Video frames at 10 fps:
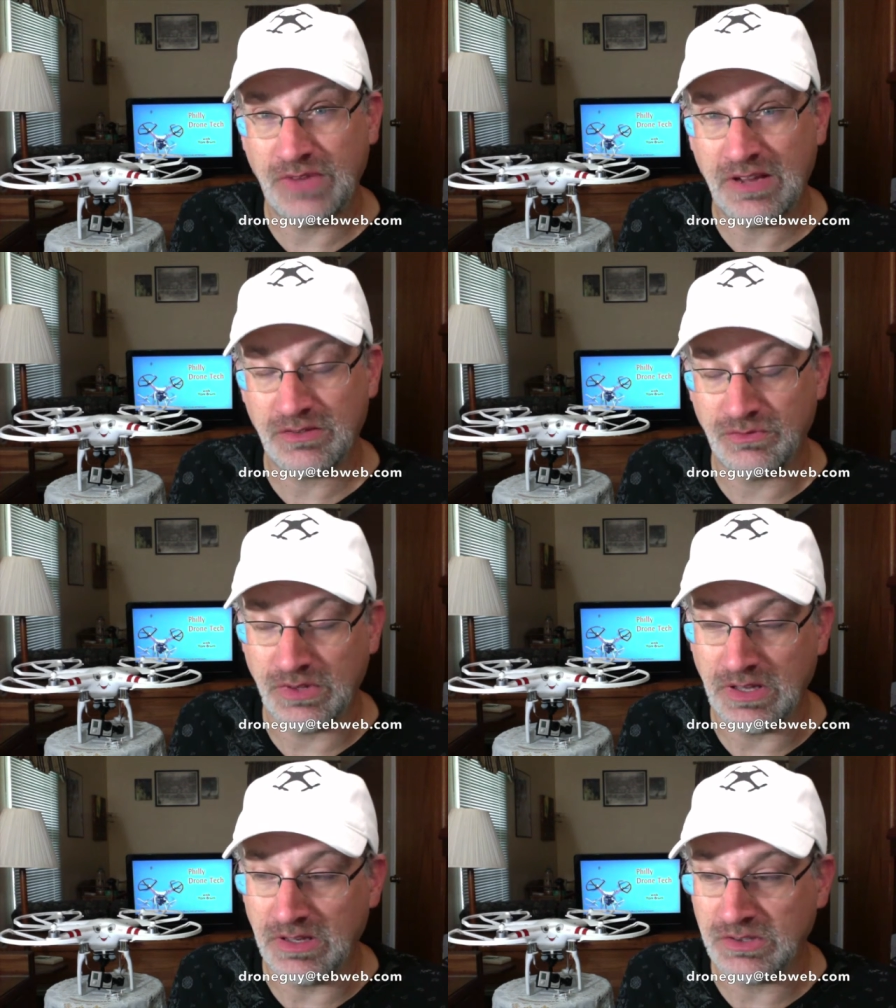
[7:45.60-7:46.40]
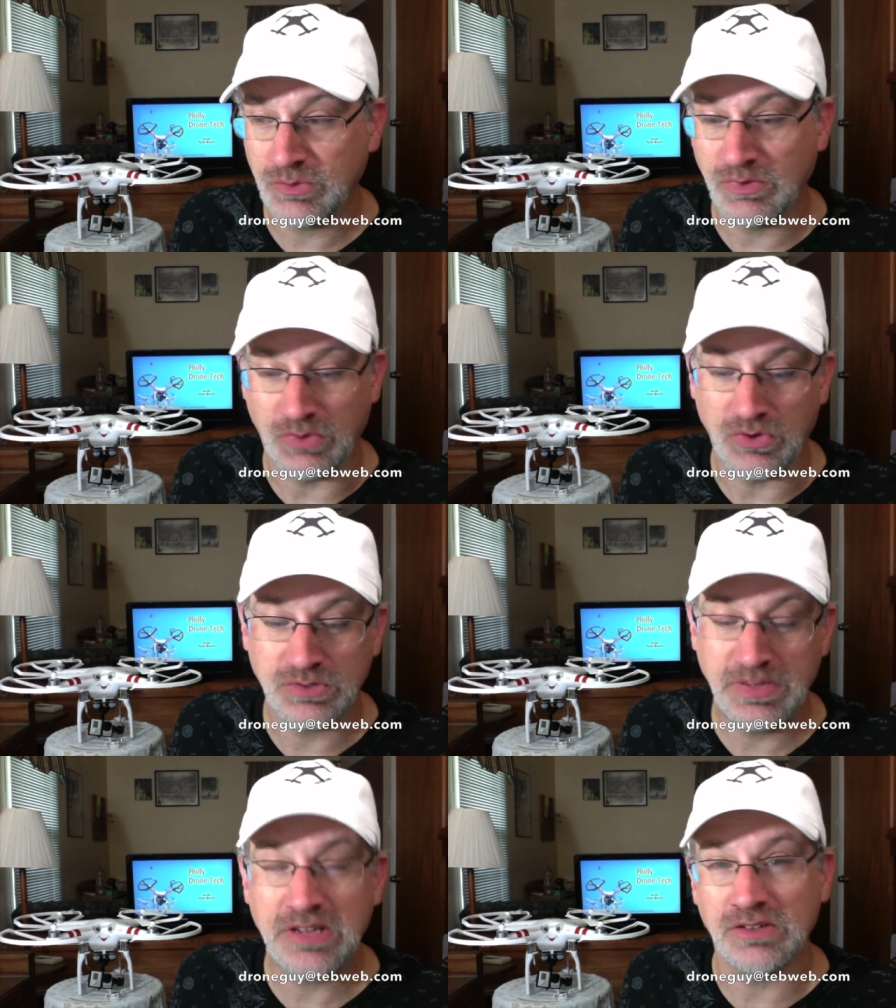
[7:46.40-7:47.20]
for the Super Bowl,
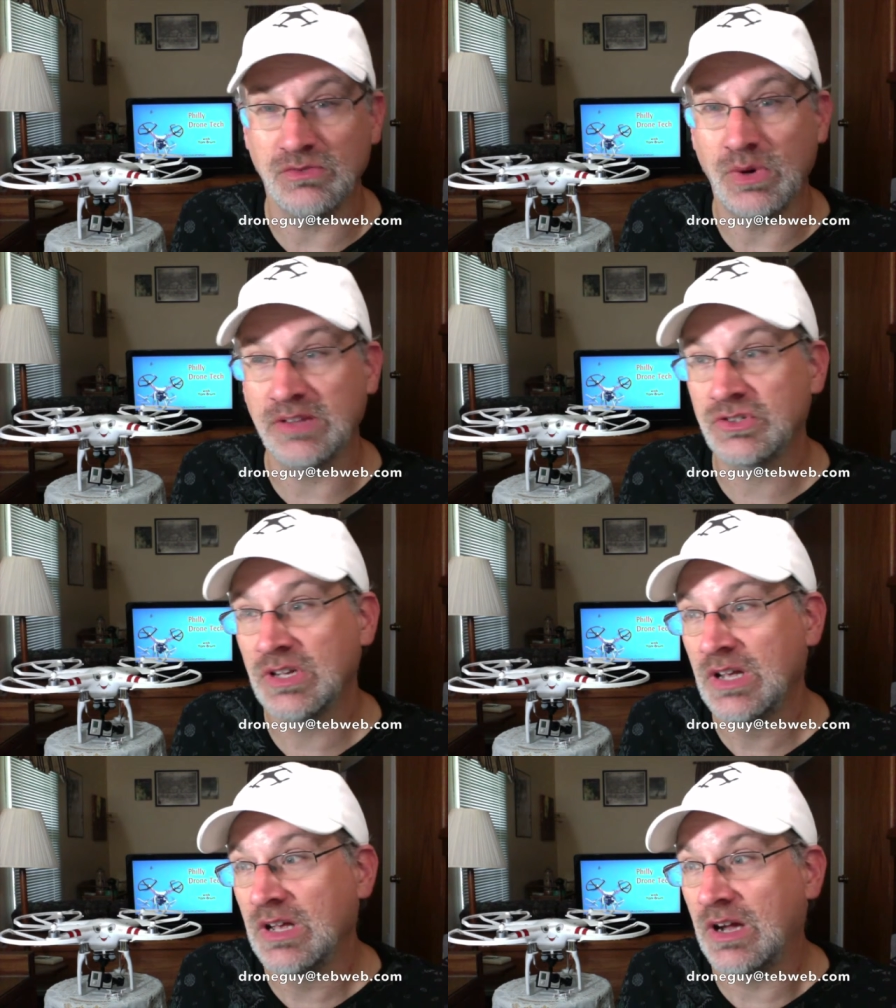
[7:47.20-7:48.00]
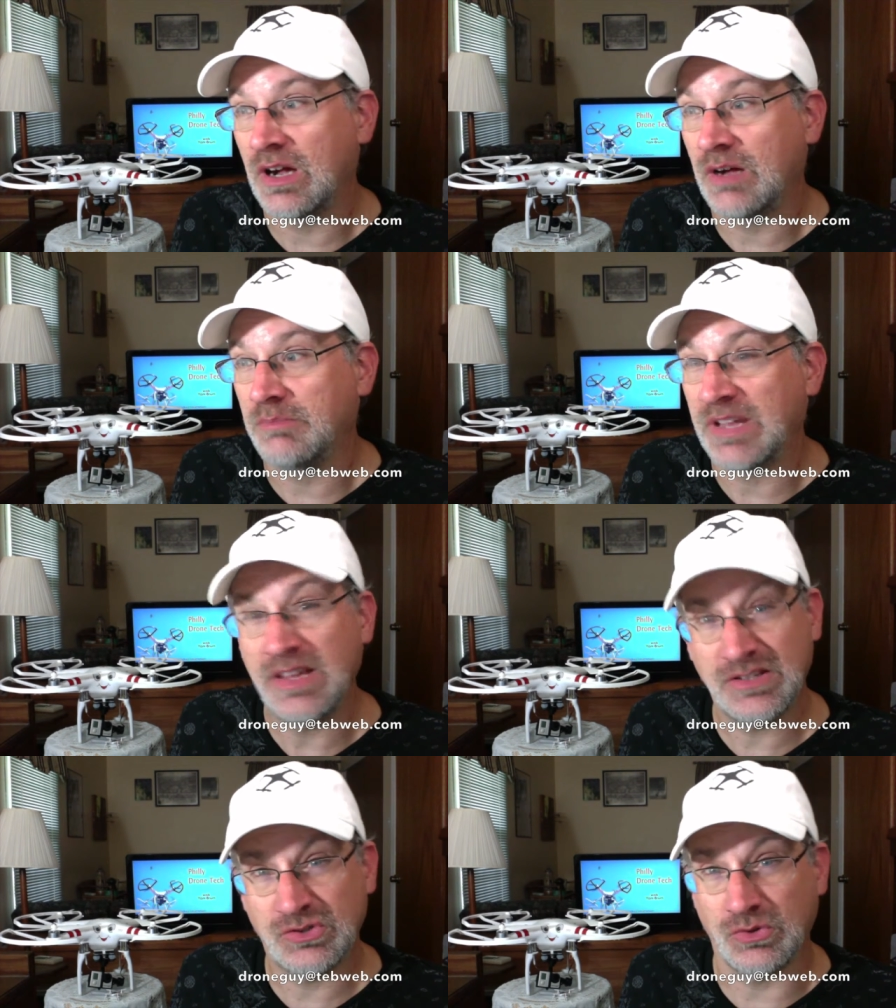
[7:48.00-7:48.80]
speaking of which, my
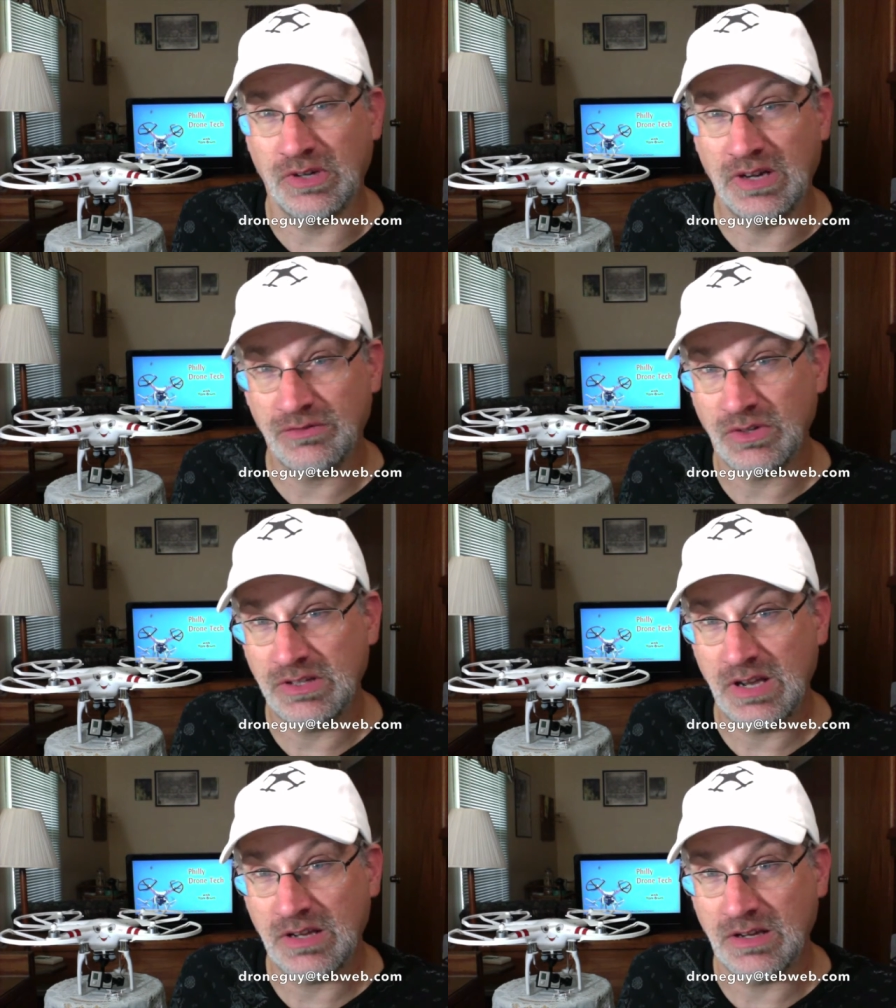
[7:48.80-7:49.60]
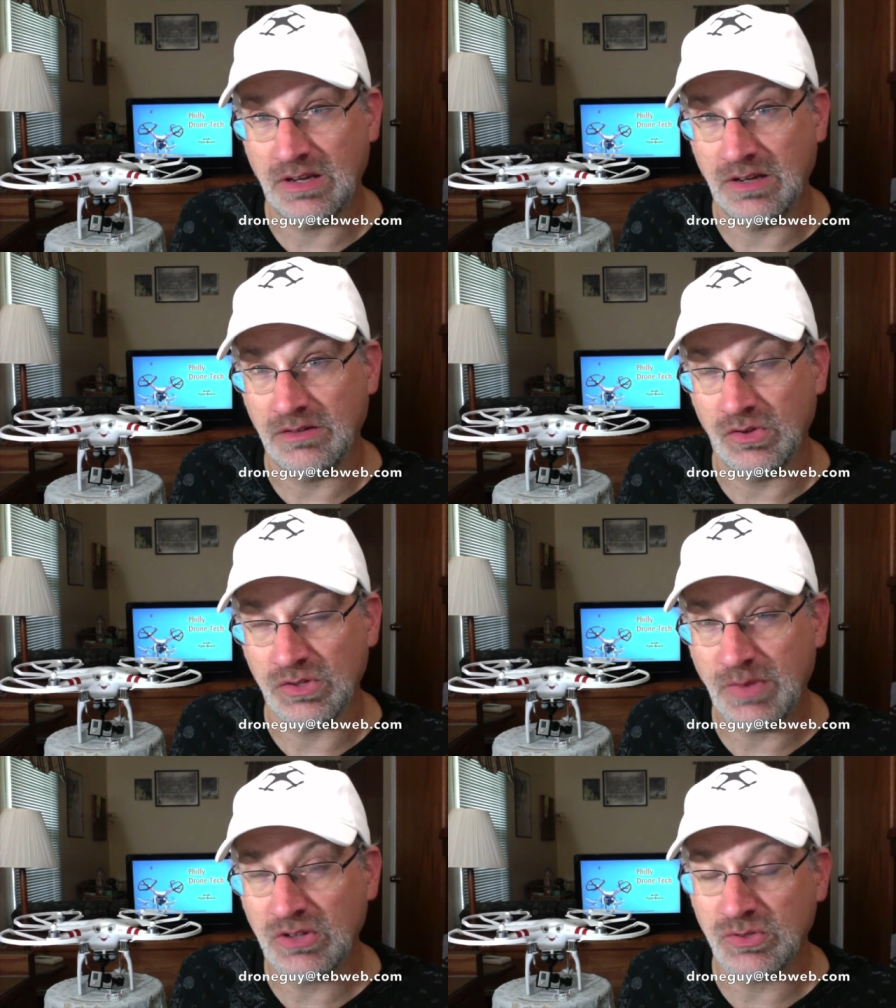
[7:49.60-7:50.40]
next story, after I take a little
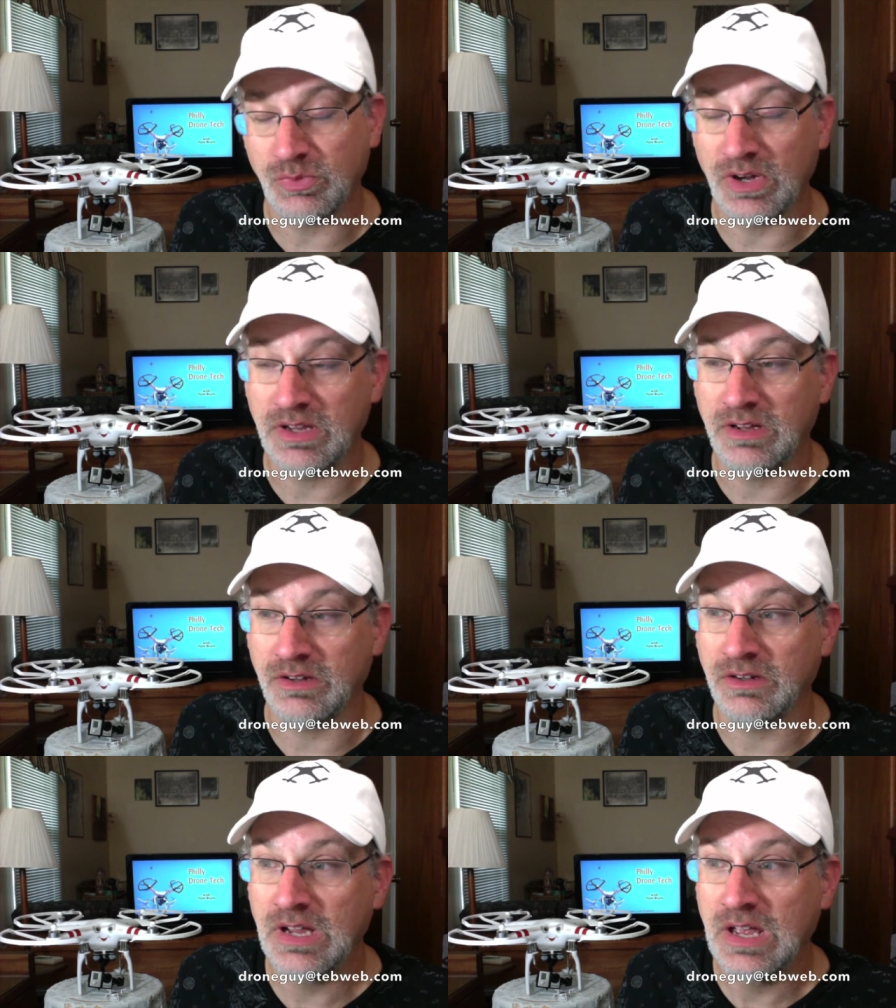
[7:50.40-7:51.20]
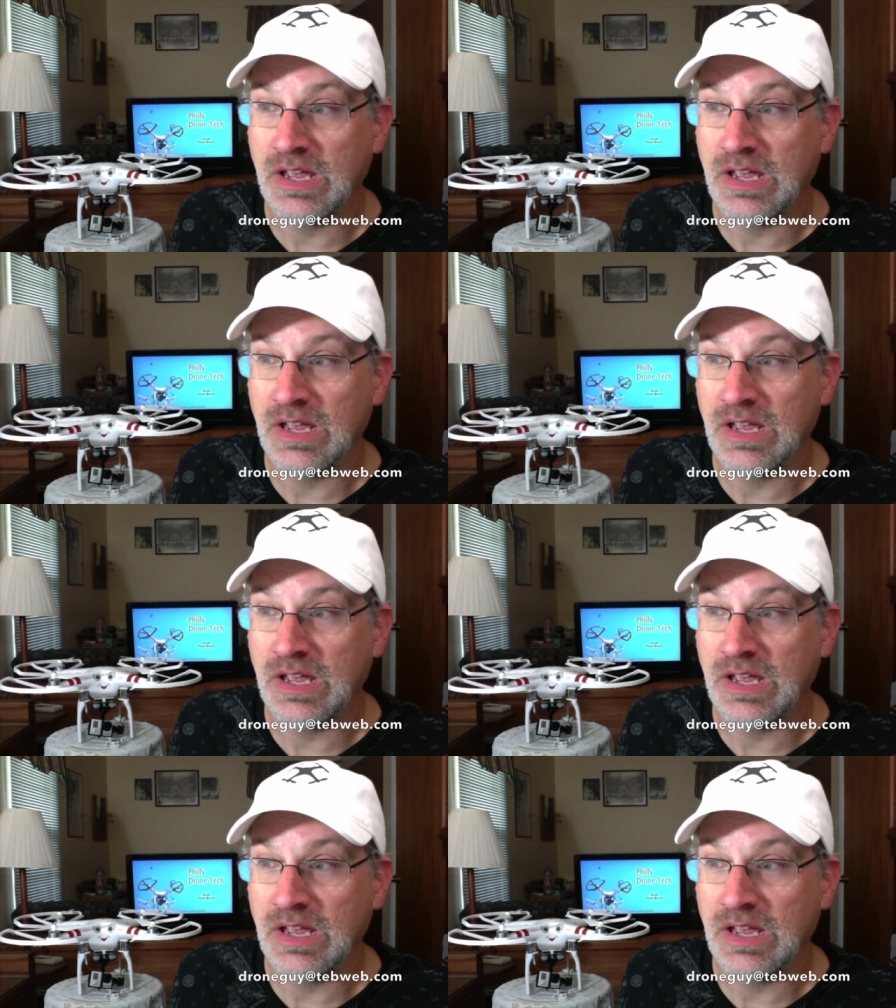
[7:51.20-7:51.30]
sponsor break here,